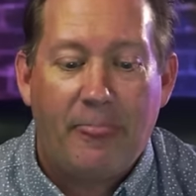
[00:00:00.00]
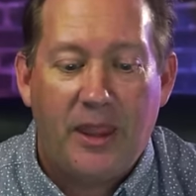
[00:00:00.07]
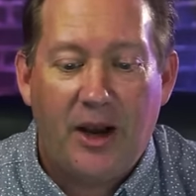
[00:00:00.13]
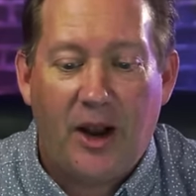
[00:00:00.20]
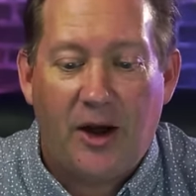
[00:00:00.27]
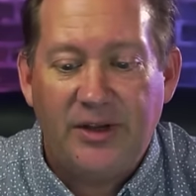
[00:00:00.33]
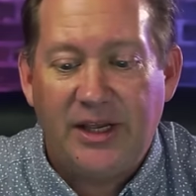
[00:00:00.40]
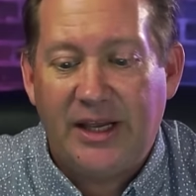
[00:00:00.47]
You
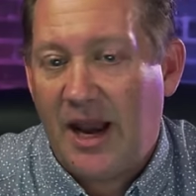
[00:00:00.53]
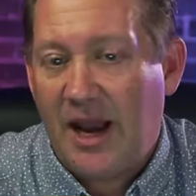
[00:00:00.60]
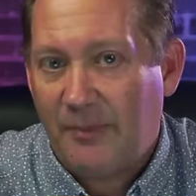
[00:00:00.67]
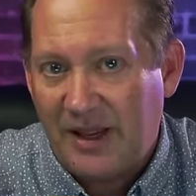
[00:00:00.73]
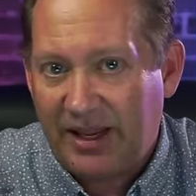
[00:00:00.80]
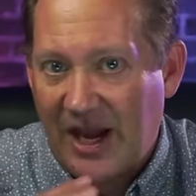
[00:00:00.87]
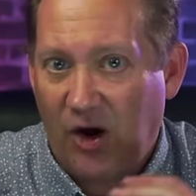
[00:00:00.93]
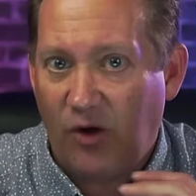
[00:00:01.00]
know, you got to
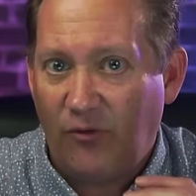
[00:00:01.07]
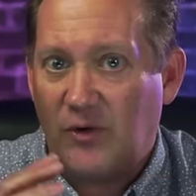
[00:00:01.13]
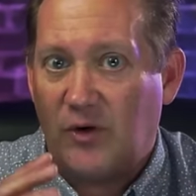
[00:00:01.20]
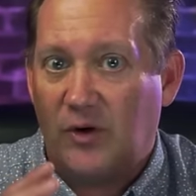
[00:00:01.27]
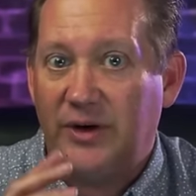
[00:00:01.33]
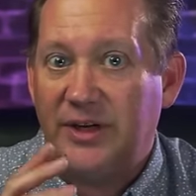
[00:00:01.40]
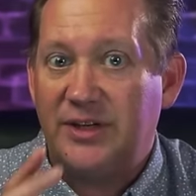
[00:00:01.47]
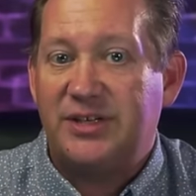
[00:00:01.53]
be
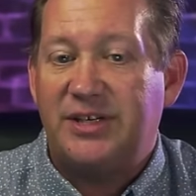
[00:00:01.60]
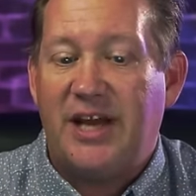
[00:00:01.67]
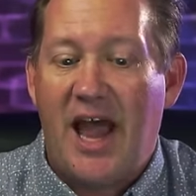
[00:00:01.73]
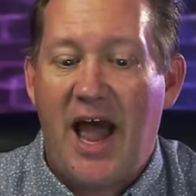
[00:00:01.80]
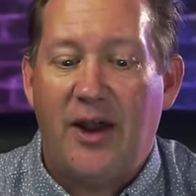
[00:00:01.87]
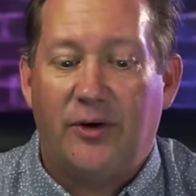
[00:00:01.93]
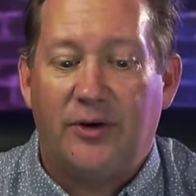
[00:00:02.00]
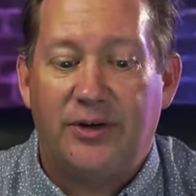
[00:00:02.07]
careful in
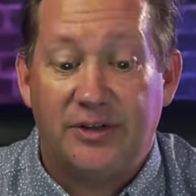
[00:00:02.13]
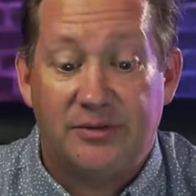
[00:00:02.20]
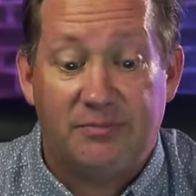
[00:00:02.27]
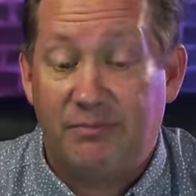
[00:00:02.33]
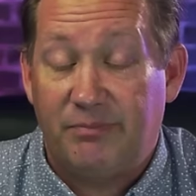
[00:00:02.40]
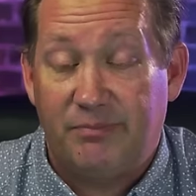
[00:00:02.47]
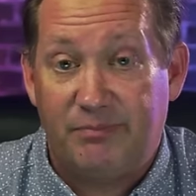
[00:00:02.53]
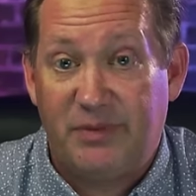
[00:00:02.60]
Seattle because
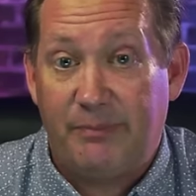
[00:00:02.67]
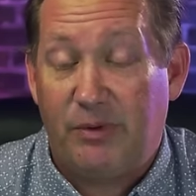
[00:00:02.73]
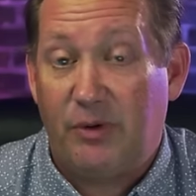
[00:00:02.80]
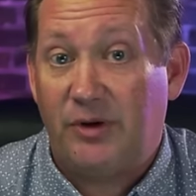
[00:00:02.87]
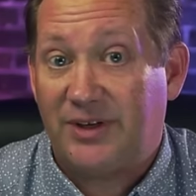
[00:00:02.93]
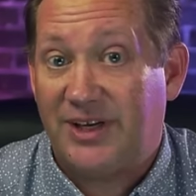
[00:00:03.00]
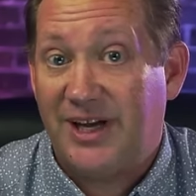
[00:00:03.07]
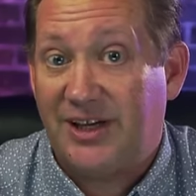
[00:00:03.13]
people
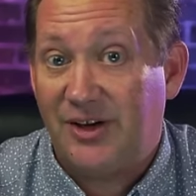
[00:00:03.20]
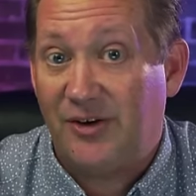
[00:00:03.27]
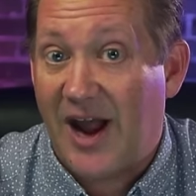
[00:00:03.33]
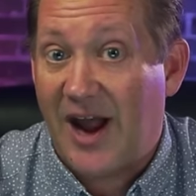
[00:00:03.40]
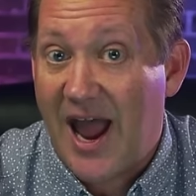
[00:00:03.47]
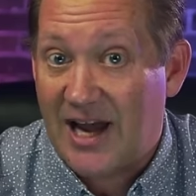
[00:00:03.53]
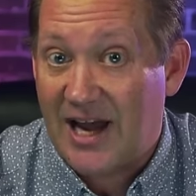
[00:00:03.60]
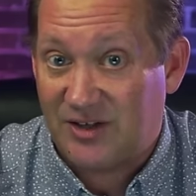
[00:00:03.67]
will kick your
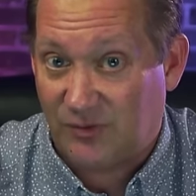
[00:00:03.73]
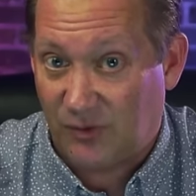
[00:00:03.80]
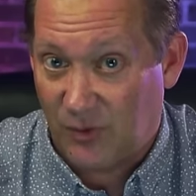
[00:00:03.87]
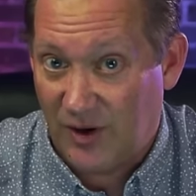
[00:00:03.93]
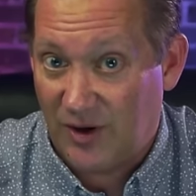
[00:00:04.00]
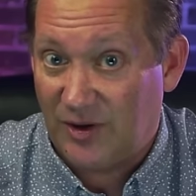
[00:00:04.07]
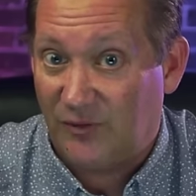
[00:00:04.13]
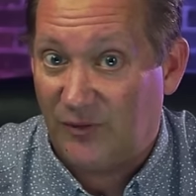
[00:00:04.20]
ass for
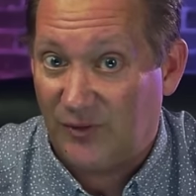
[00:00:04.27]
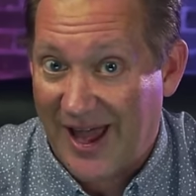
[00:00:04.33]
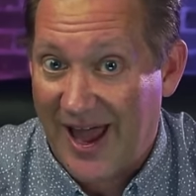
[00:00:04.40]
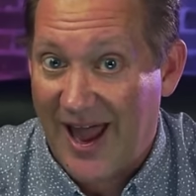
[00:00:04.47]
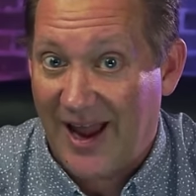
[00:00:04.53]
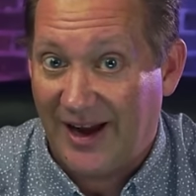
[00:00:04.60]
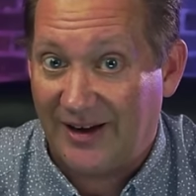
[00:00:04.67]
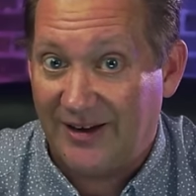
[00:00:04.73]
wearing the
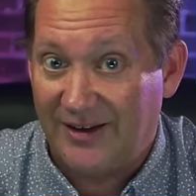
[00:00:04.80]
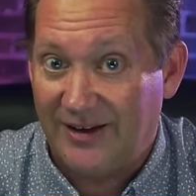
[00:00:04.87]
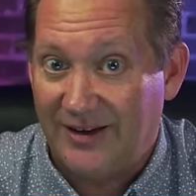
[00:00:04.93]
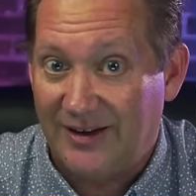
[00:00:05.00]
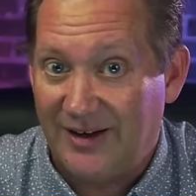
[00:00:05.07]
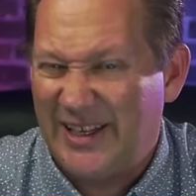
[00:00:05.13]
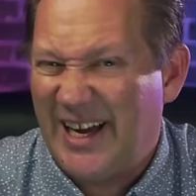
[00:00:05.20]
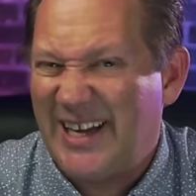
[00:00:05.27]
flag.
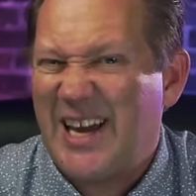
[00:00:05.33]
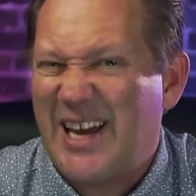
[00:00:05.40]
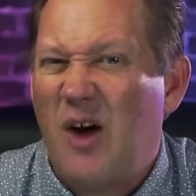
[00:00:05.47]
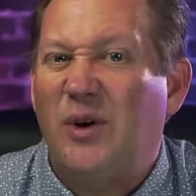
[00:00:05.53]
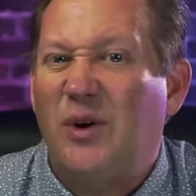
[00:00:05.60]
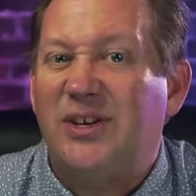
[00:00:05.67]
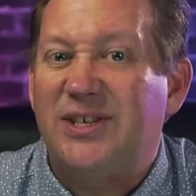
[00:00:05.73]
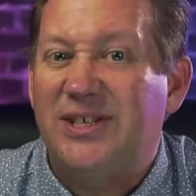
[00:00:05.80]
And that's how
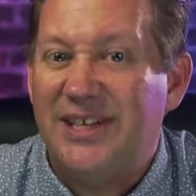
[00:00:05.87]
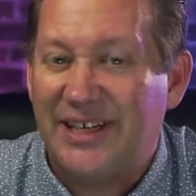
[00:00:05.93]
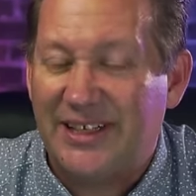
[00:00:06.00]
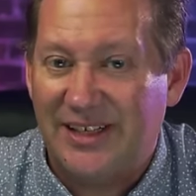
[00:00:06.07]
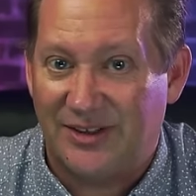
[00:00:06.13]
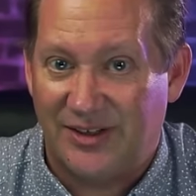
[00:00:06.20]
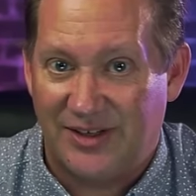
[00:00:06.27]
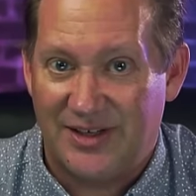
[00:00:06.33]

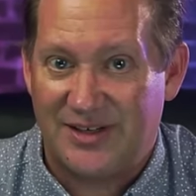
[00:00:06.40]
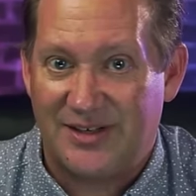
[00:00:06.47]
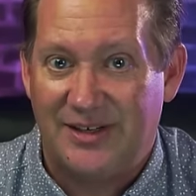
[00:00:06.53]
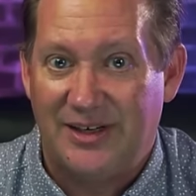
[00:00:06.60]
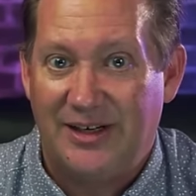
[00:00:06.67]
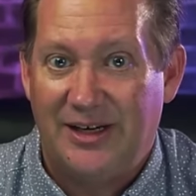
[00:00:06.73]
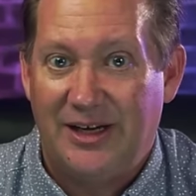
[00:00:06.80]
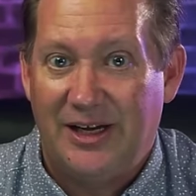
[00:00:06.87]
ridiculous
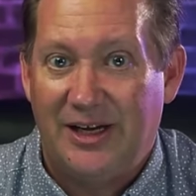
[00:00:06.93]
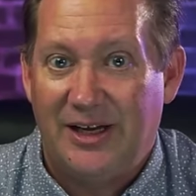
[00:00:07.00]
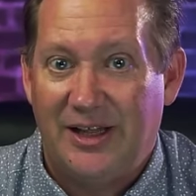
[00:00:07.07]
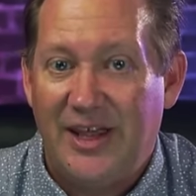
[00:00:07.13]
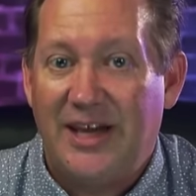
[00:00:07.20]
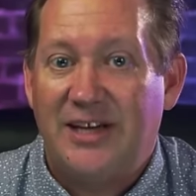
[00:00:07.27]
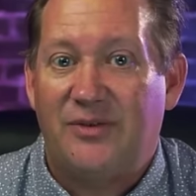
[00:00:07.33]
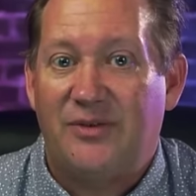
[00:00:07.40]

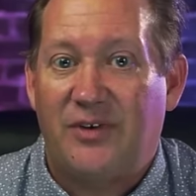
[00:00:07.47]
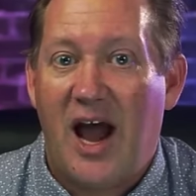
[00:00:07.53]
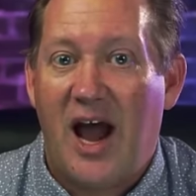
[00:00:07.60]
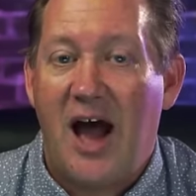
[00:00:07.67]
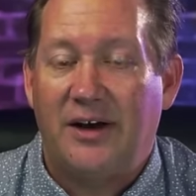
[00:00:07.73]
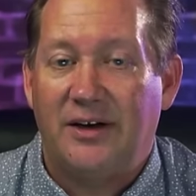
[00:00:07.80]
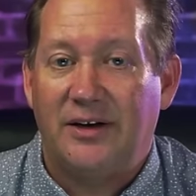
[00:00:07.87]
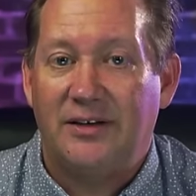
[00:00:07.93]
things have
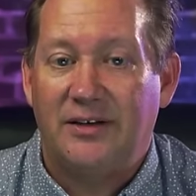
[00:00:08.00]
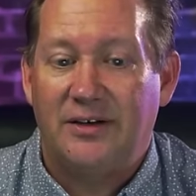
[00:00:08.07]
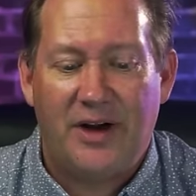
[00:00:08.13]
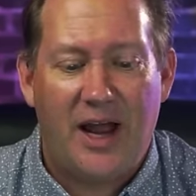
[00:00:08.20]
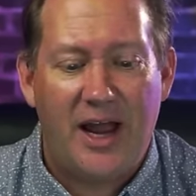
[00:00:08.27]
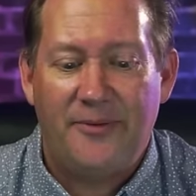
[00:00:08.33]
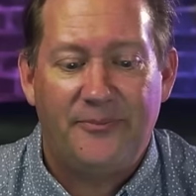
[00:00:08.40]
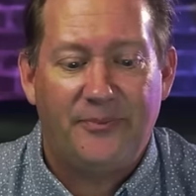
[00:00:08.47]
gotten,
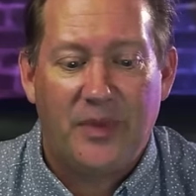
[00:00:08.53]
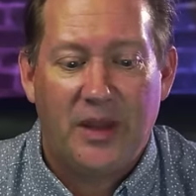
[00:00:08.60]
right?